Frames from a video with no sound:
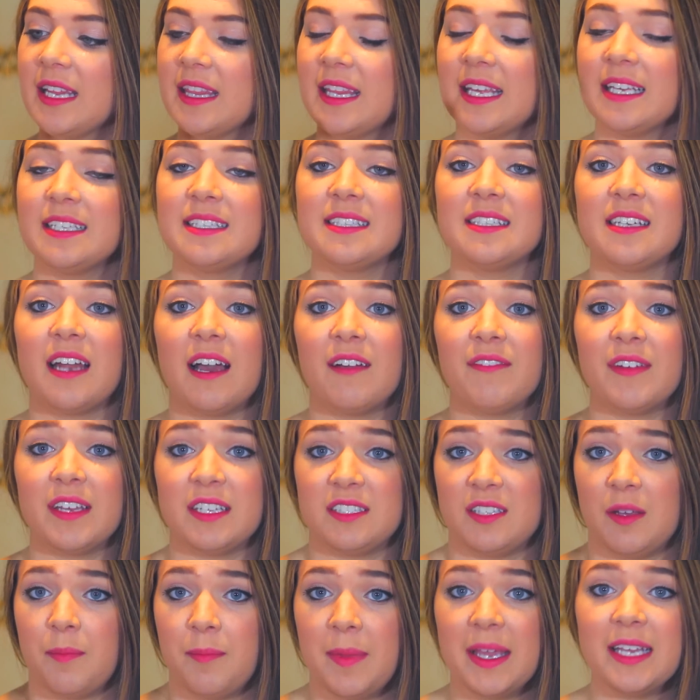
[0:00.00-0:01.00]
This stuff
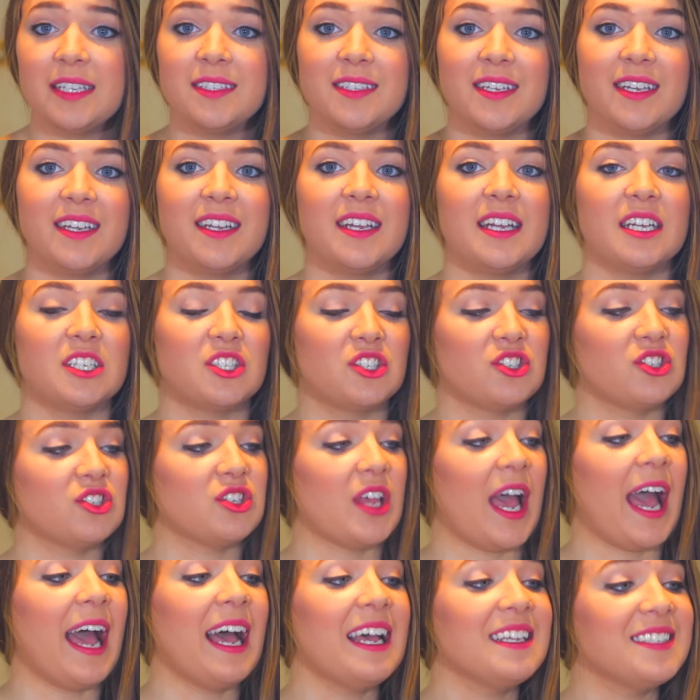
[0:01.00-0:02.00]
is amazing,
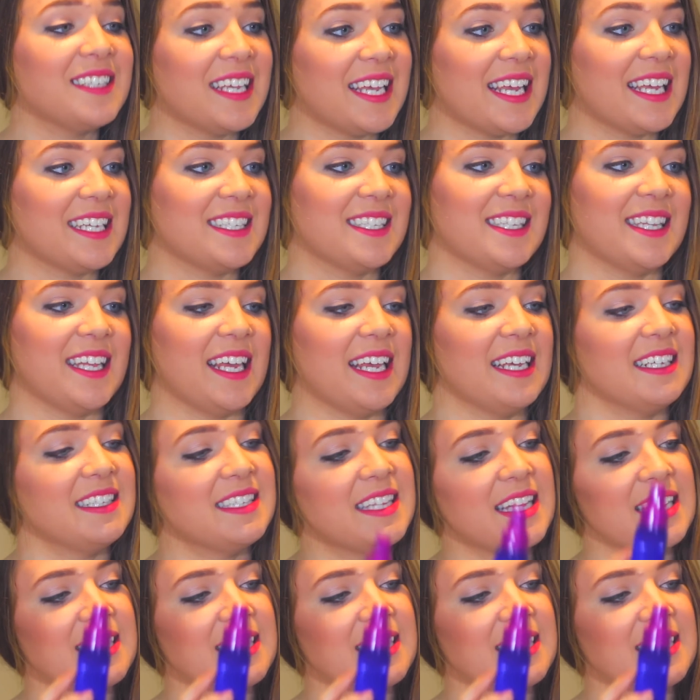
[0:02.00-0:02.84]
as is this.